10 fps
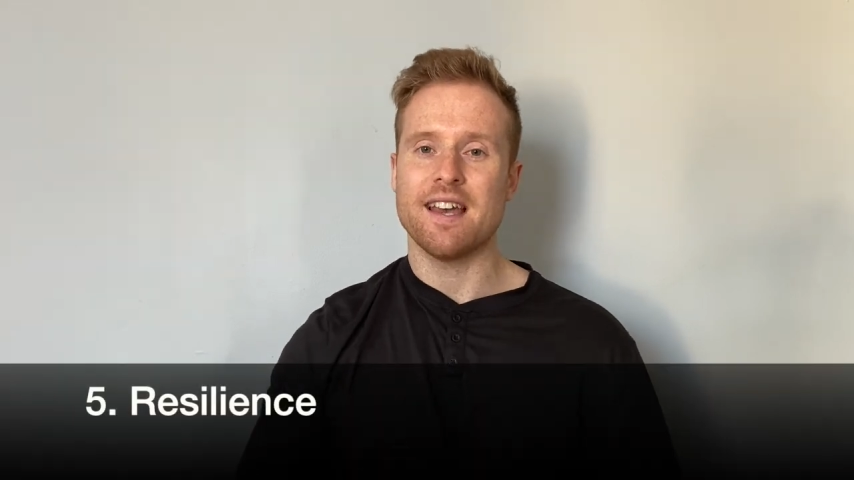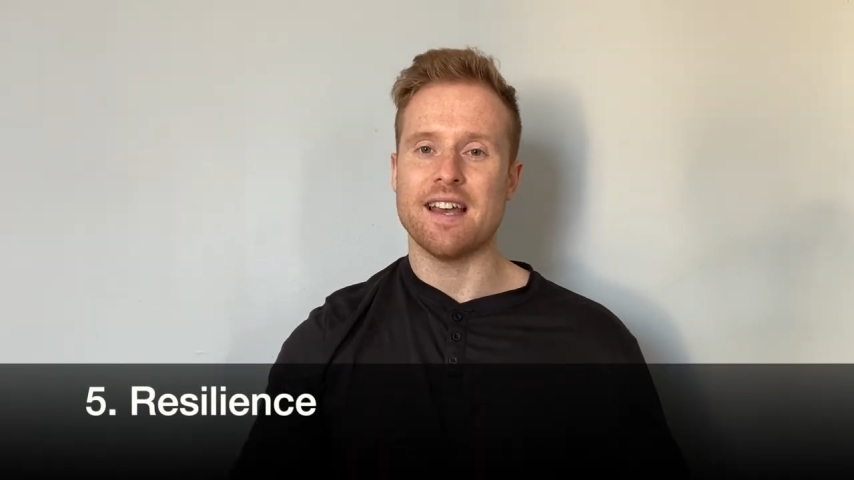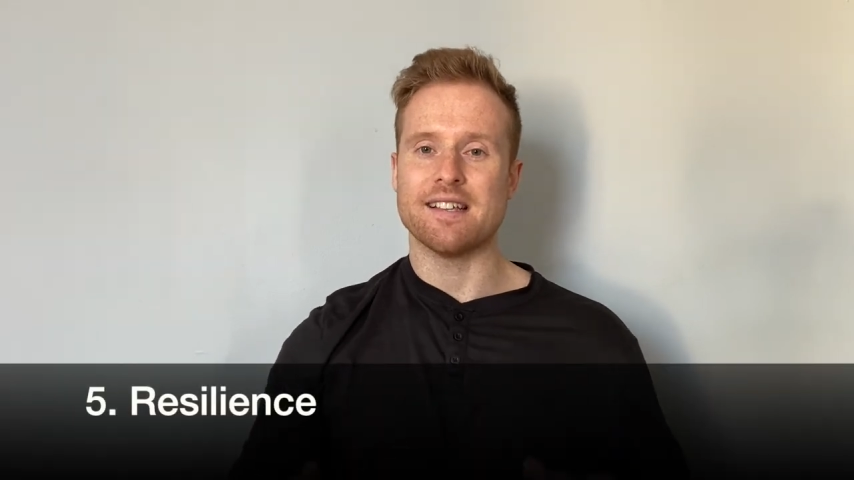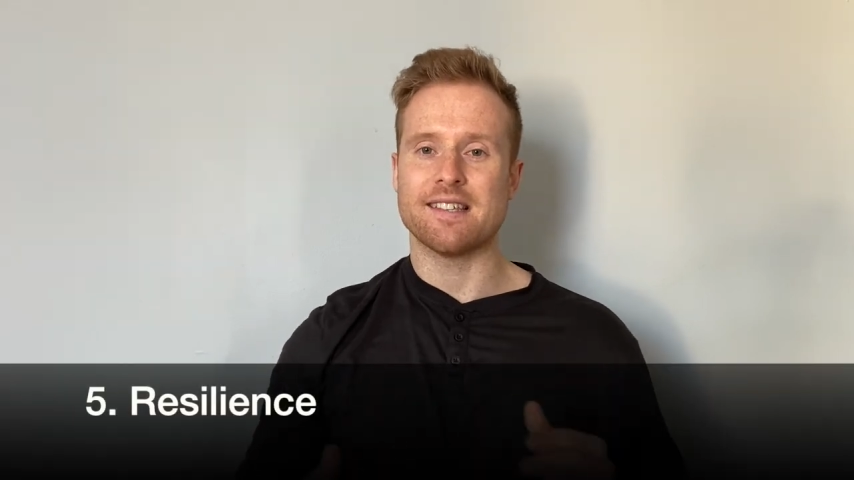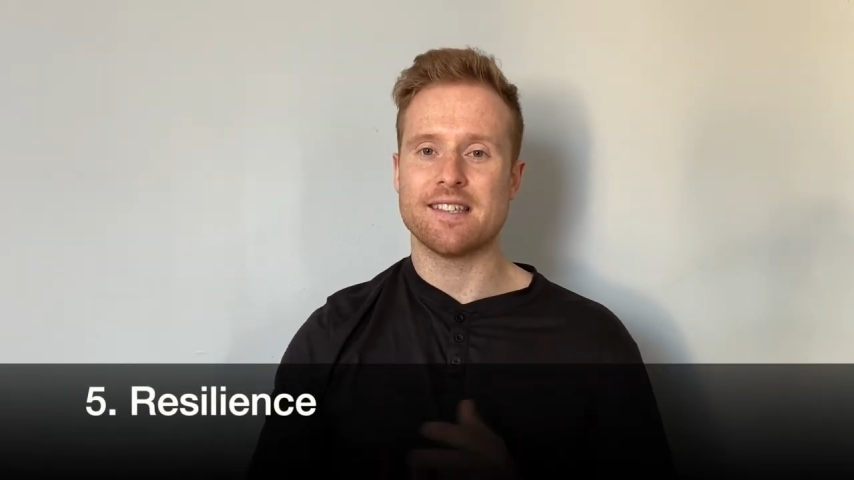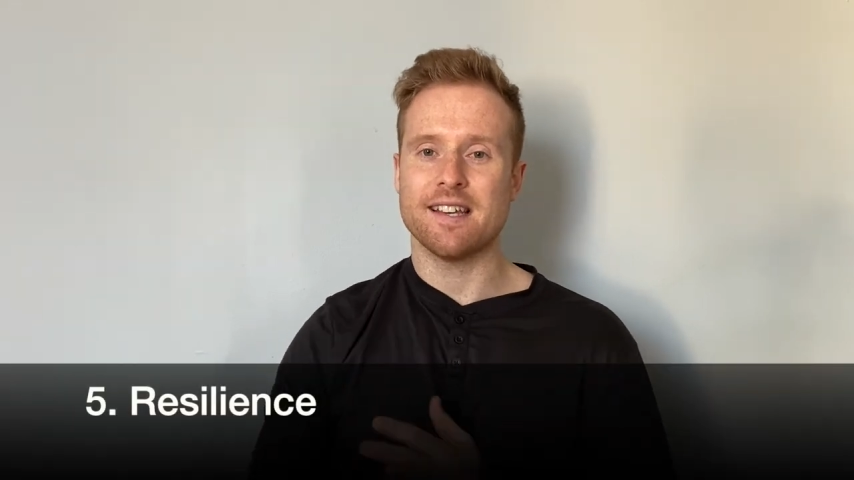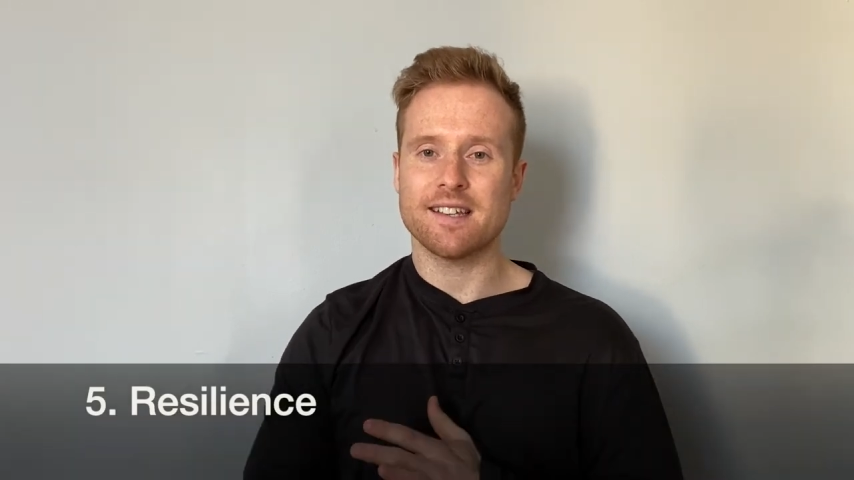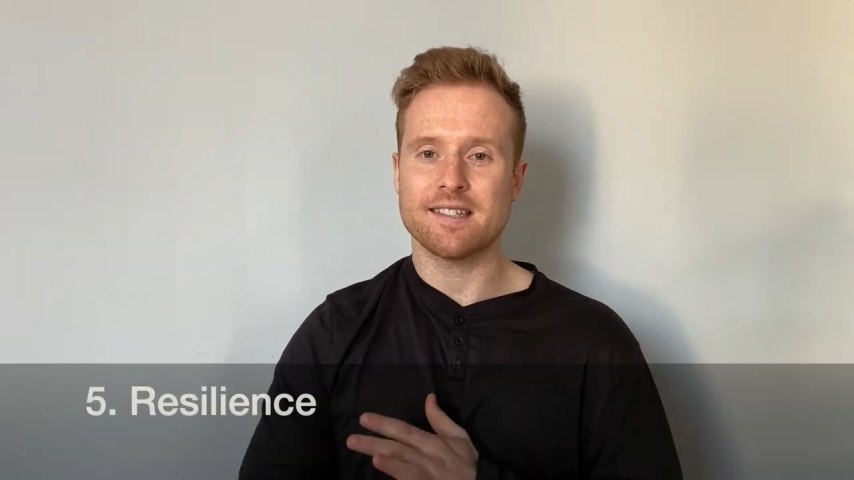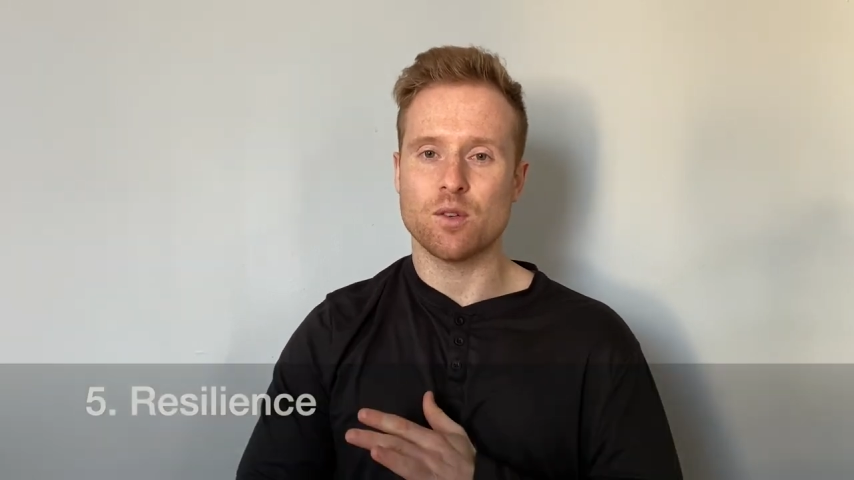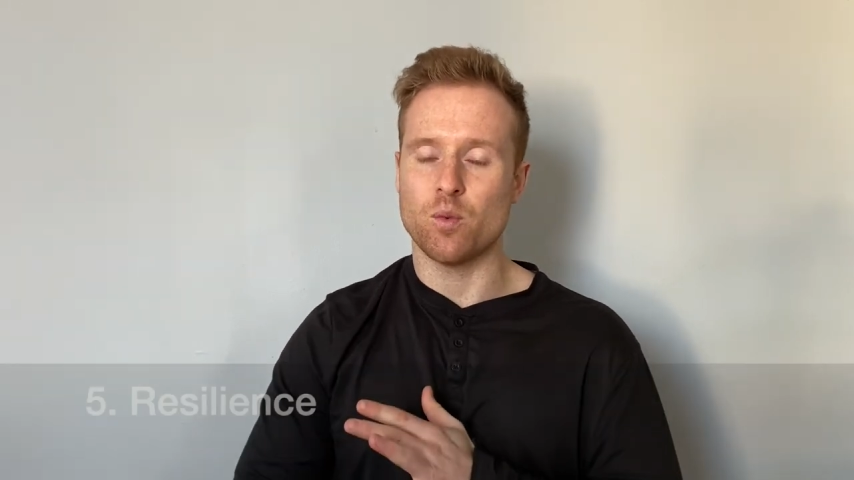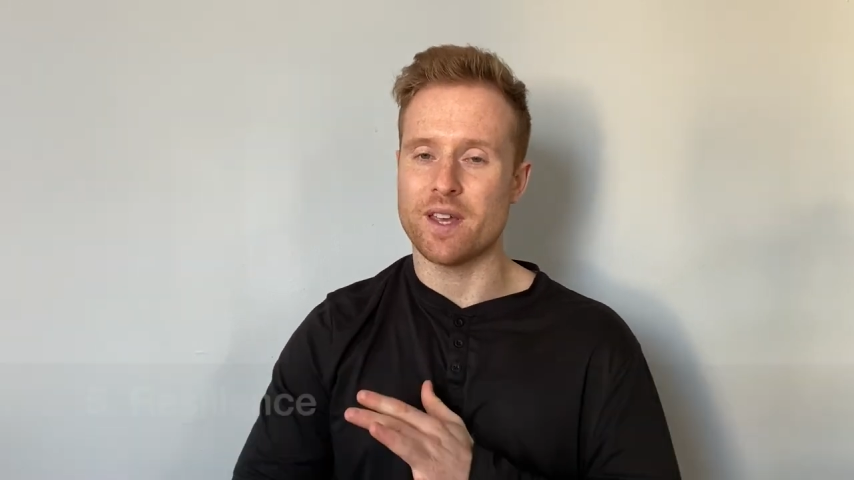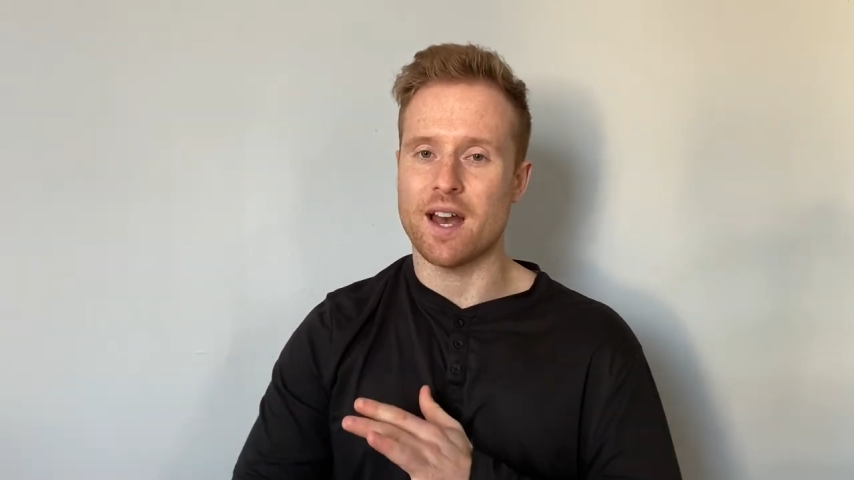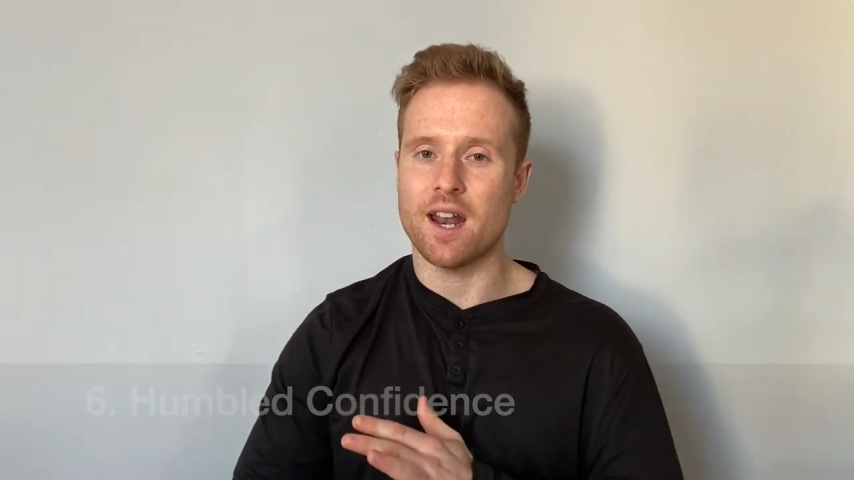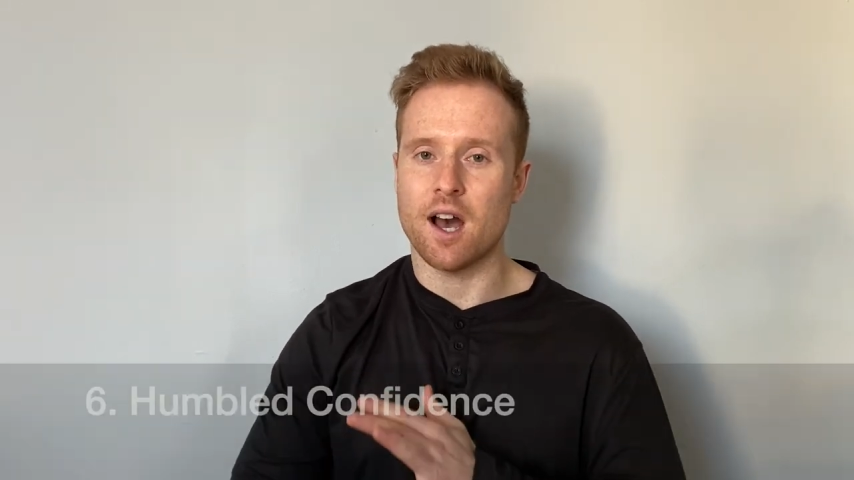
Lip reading: And sixth, we got